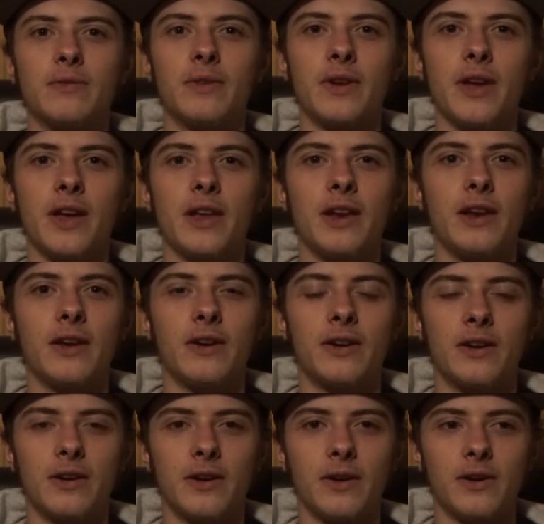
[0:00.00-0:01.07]
80 to
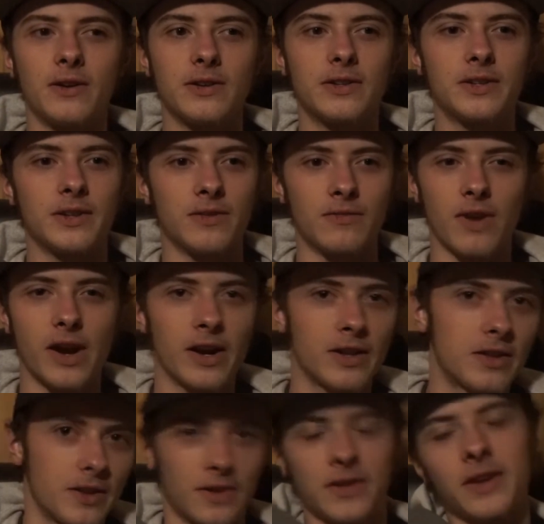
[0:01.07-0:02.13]
100 yards right
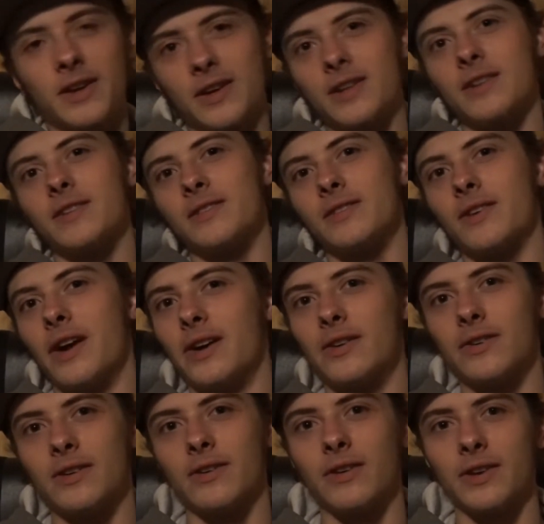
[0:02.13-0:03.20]
into the thicket, so I
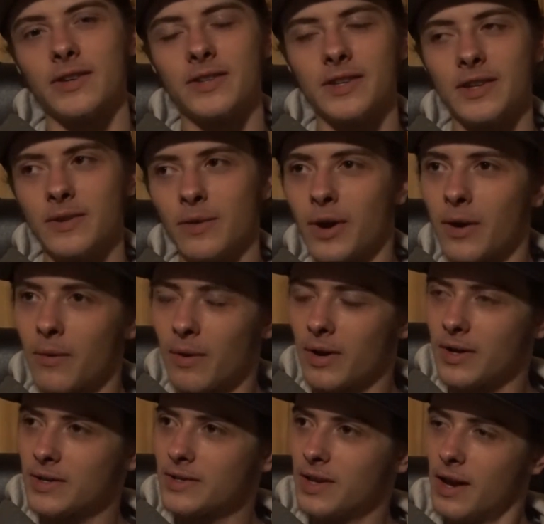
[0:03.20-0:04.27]
couldn't really see where it
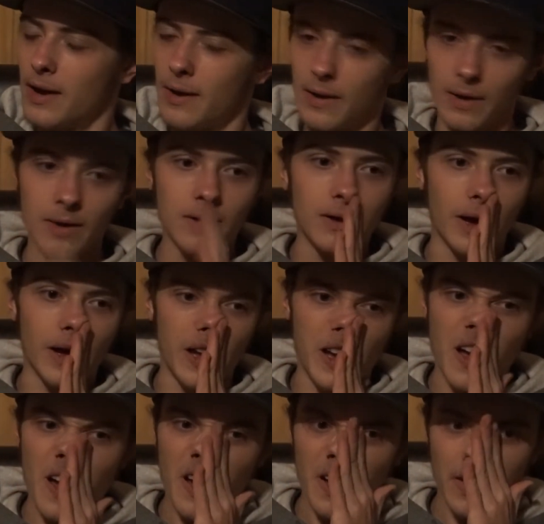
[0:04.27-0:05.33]
was.
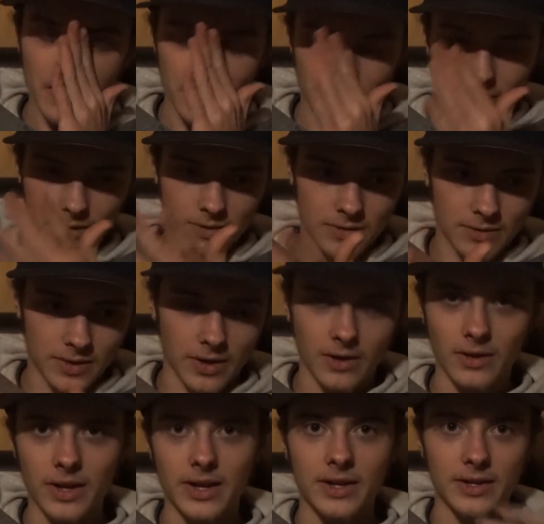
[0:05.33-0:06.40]
And there
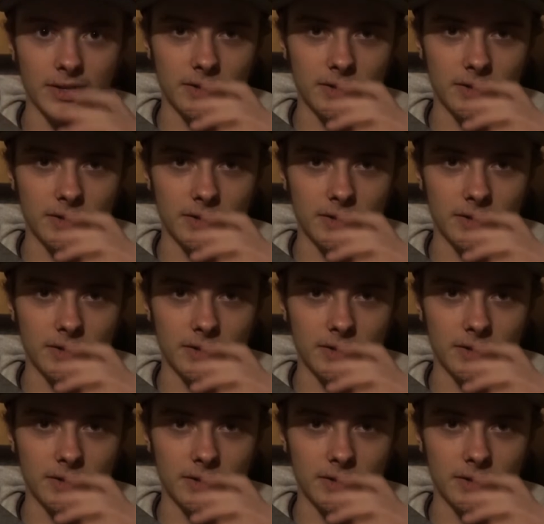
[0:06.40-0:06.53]
it lays,